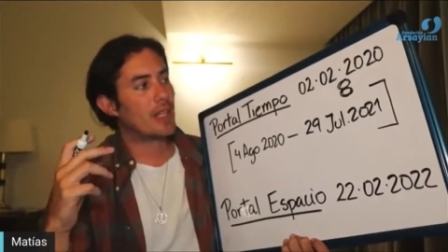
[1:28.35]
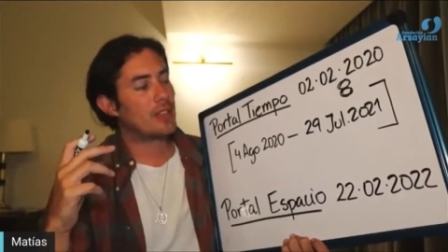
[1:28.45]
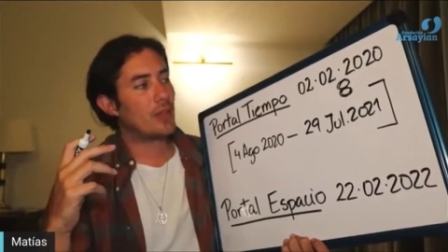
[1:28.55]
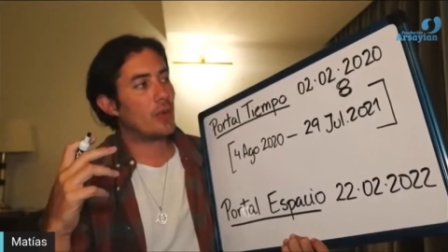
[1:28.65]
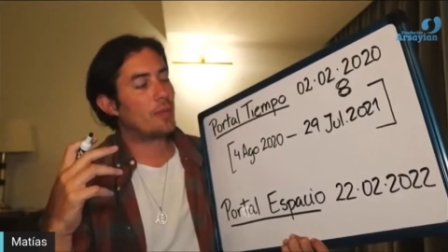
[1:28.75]

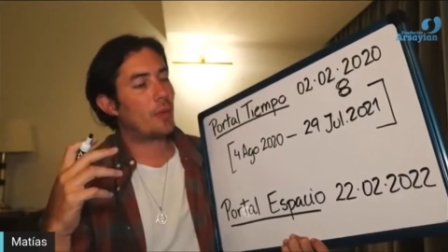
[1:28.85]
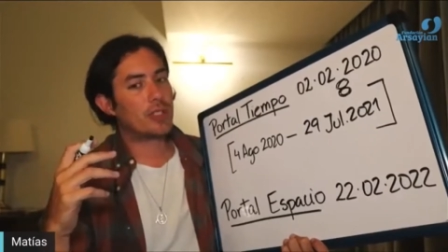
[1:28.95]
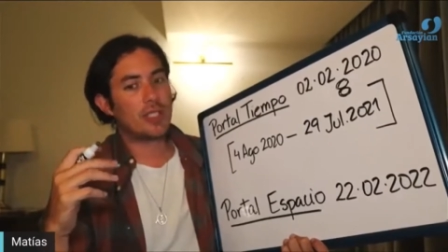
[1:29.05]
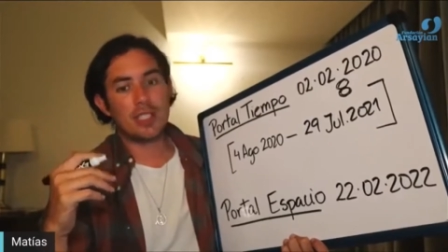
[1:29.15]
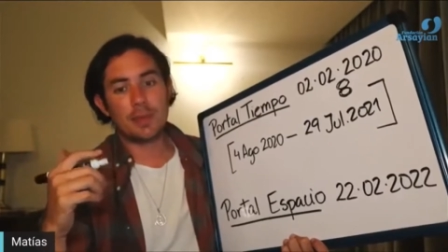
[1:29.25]
so
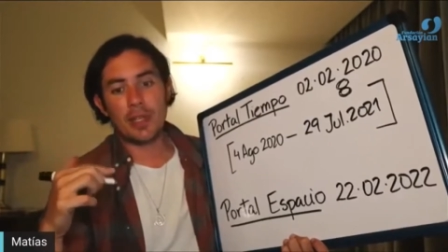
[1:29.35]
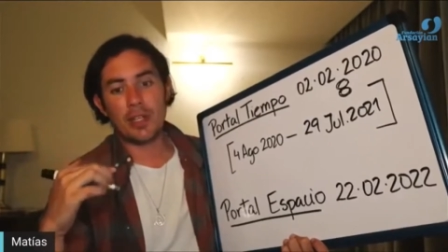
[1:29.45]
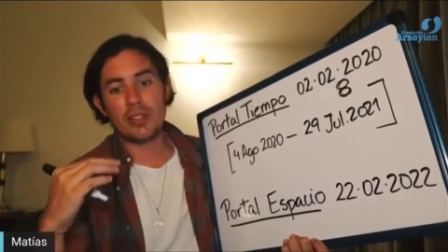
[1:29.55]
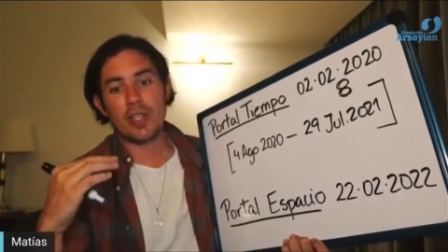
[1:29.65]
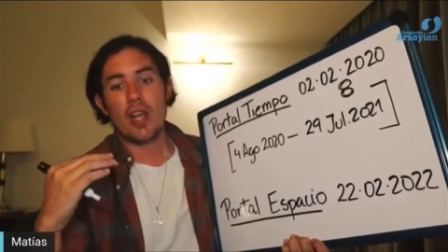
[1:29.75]
important is
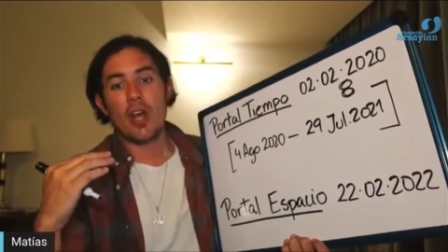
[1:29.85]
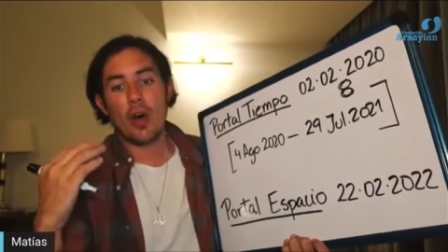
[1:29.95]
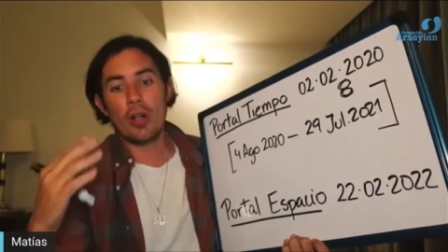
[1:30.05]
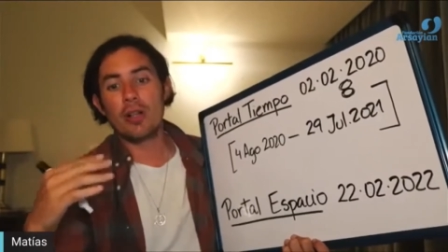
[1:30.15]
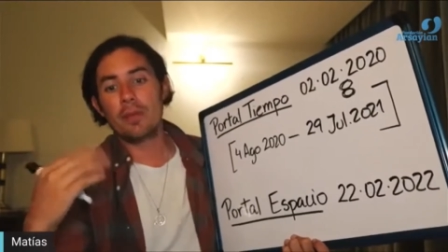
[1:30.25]
because
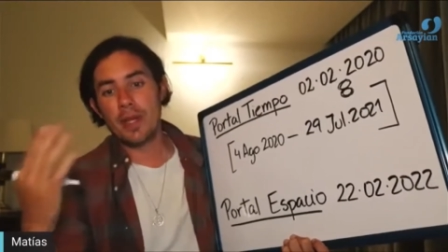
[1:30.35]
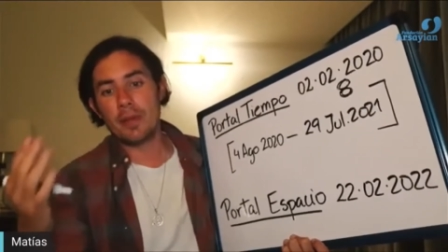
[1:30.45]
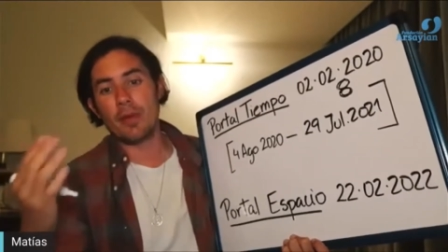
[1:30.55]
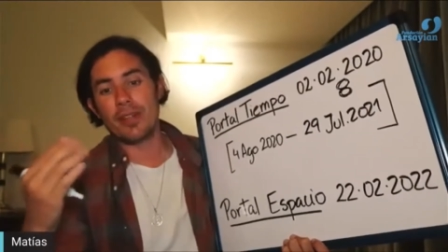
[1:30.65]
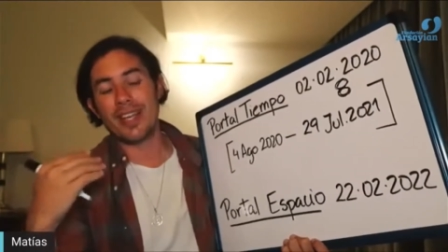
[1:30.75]
all the
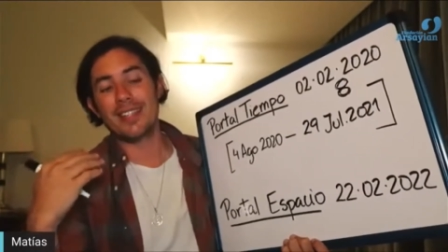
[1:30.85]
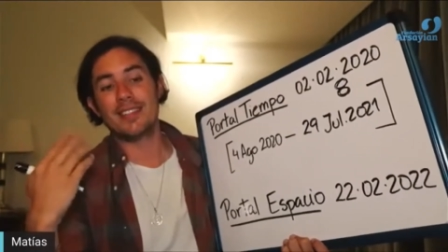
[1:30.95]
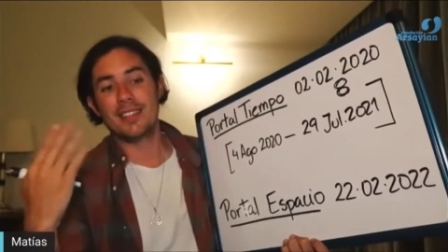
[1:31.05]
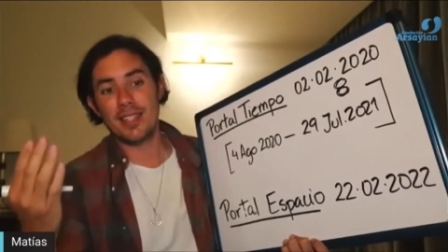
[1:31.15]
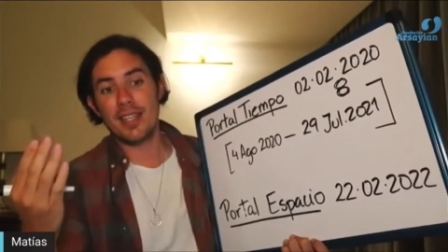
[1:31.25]
people can
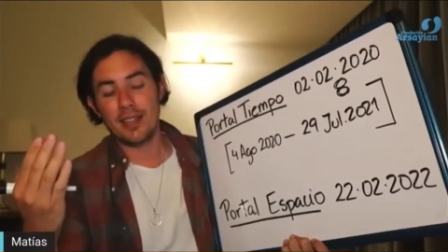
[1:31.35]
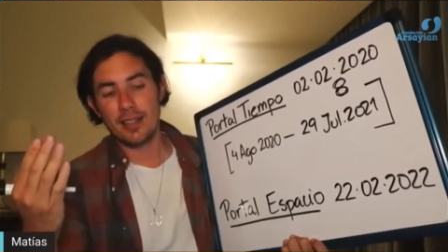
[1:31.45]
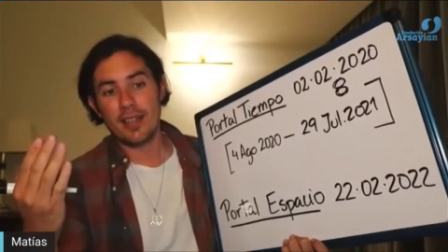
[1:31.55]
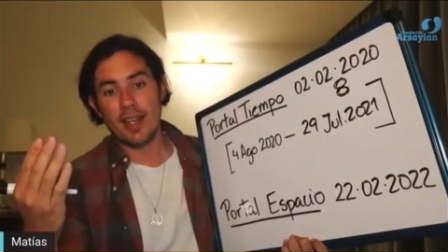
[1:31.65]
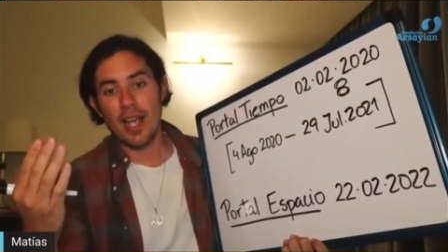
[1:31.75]

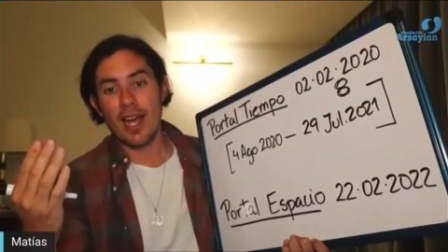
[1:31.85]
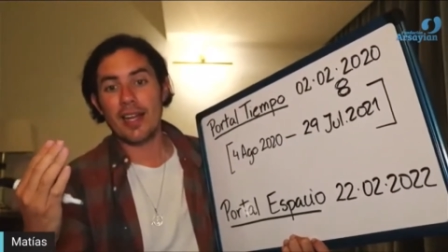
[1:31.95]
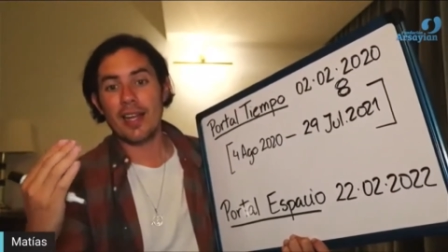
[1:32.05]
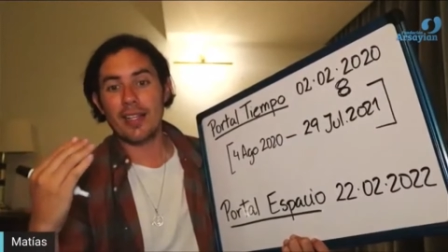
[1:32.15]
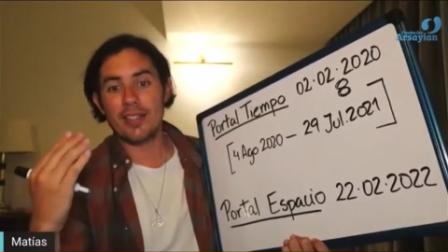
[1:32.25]
see
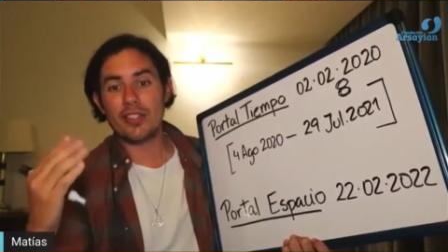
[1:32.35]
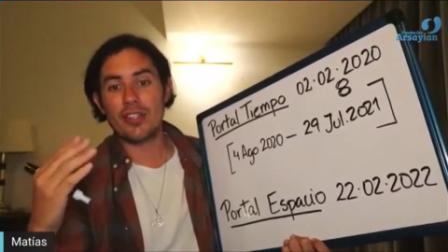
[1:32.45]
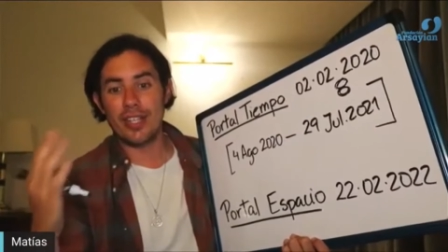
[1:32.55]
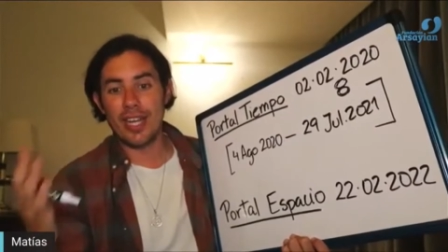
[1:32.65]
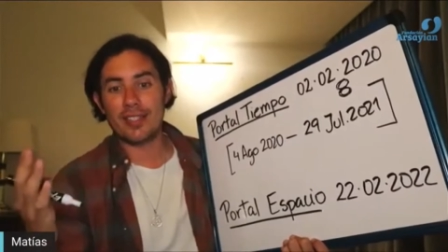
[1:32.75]
and is
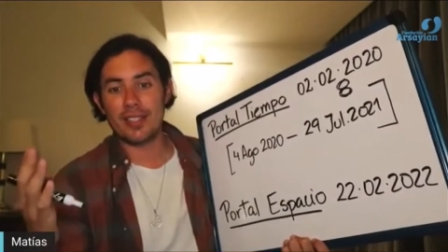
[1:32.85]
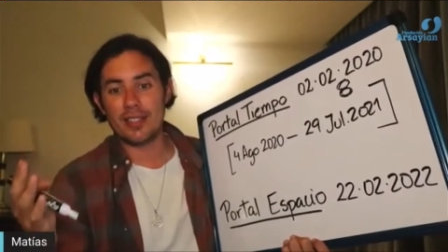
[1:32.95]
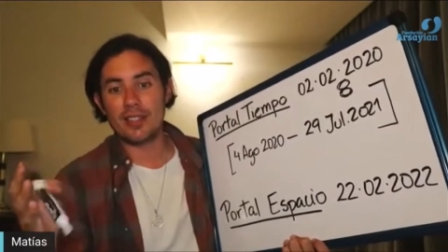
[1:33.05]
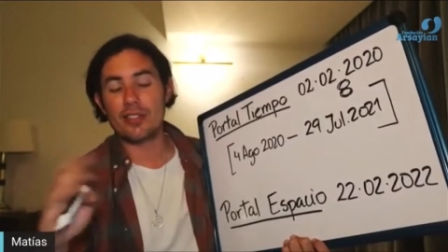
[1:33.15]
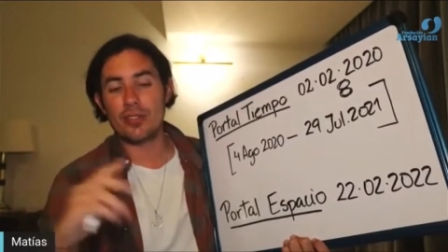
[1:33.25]

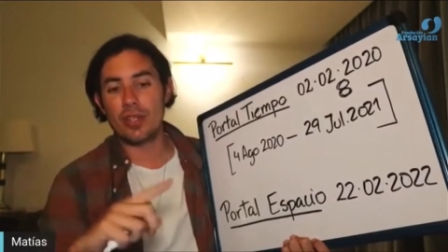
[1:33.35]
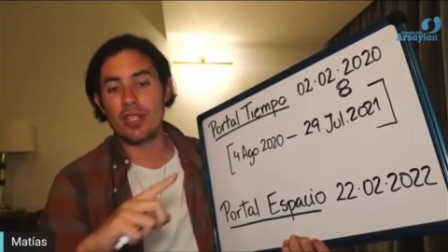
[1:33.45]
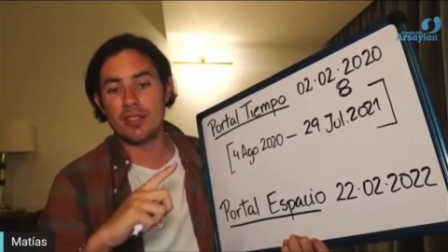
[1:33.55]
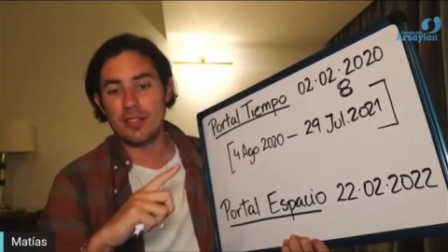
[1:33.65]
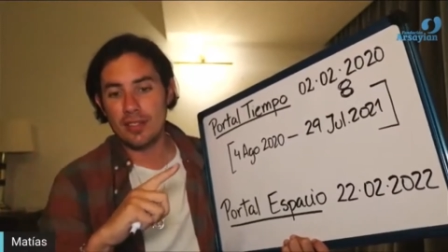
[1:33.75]
connected to
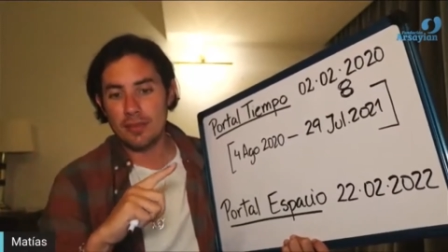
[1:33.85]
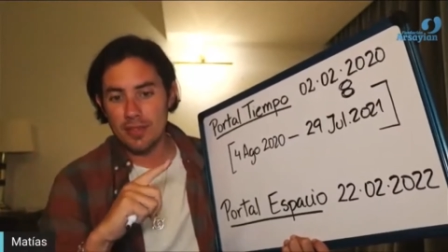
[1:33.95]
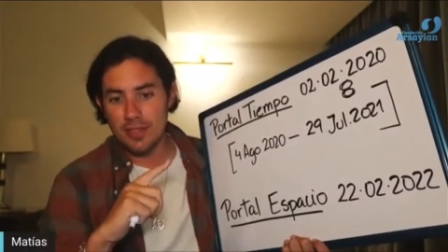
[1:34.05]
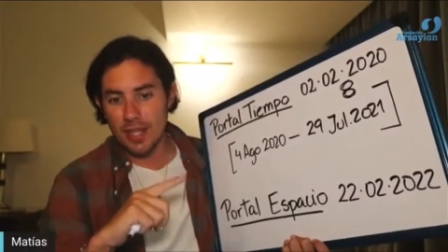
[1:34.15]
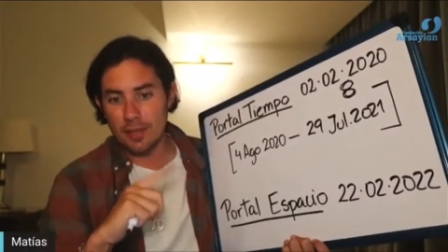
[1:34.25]
this
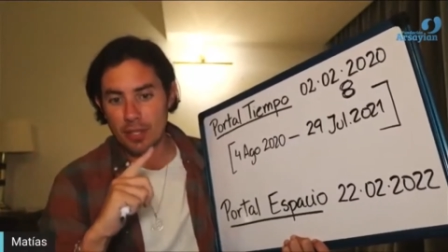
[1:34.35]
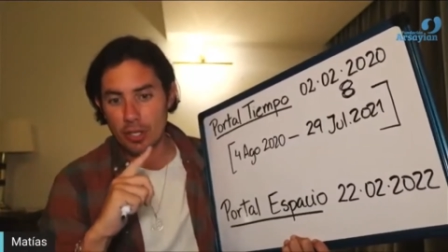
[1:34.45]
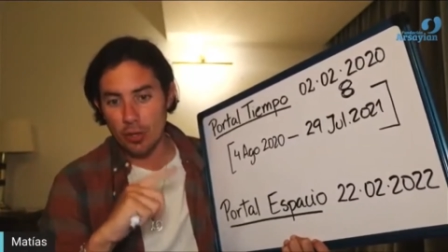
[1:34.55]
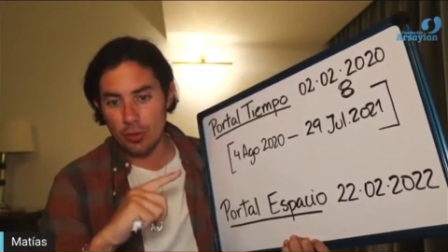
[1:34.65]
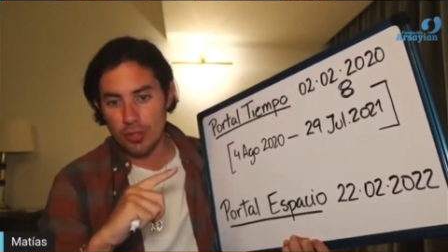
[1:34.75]
same
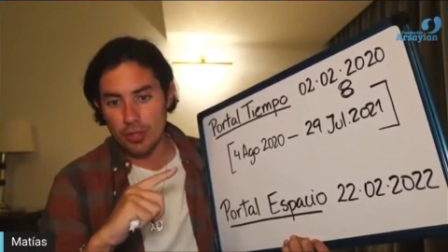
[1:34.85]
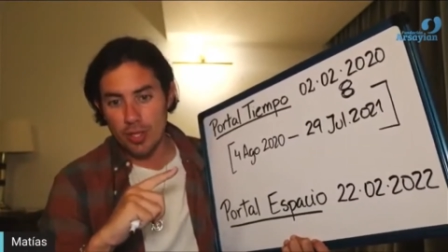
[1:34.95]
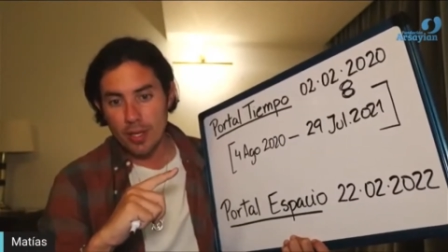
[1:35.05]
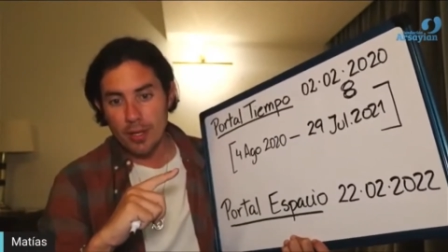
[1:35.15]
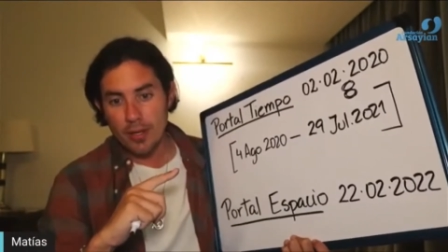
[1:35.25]
code
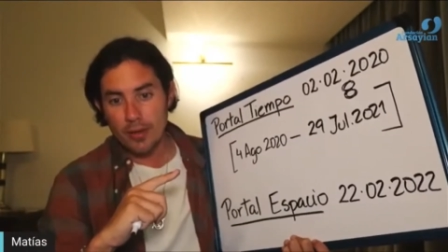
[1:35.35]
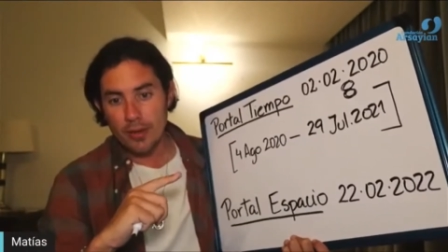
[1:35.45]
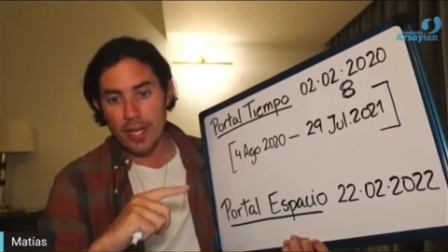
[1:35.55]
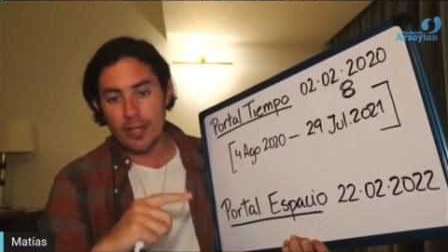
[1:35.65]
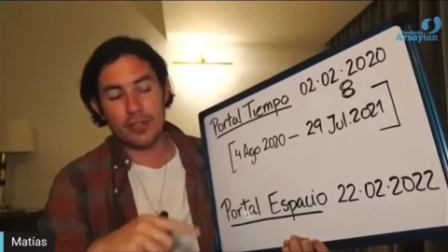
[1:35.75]

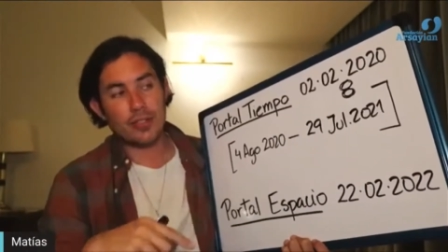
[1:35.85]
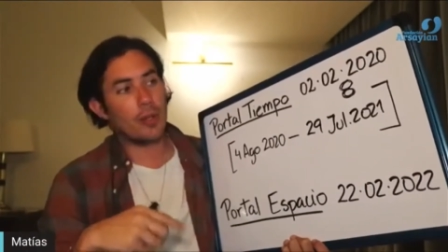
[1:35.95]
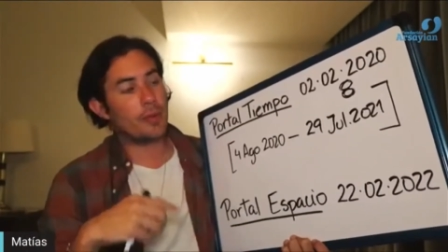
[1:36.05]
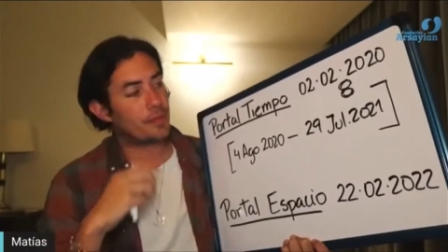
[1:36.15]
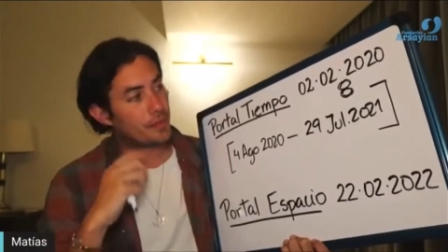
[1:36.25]
okay
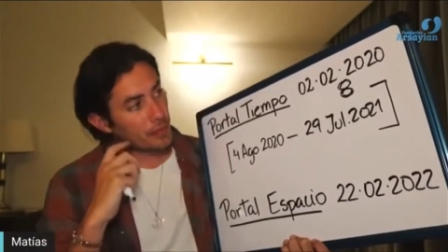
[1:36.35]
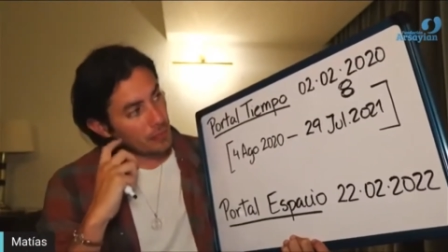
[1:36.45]
so